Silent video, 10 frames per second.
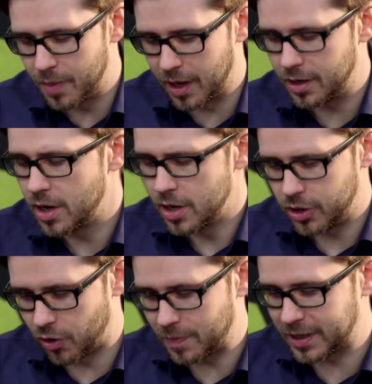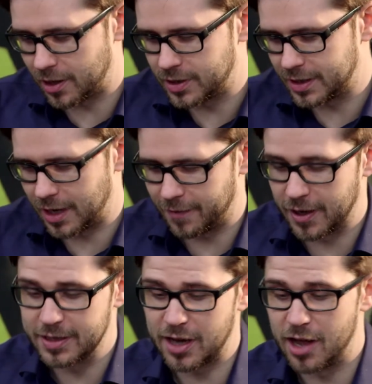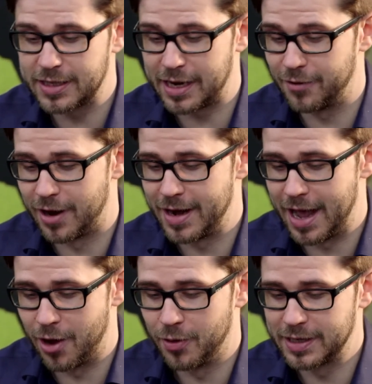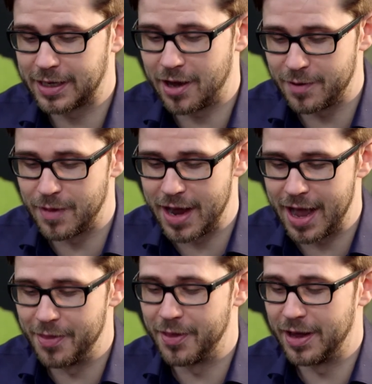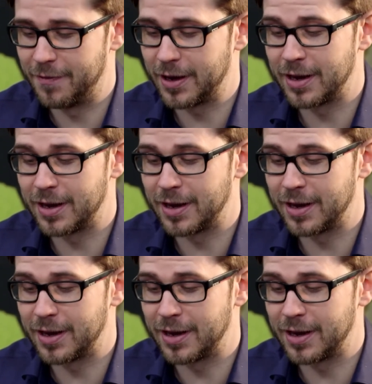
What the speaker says: But you're up to go first. I'll tell you right now, there's a card in my hand that if I can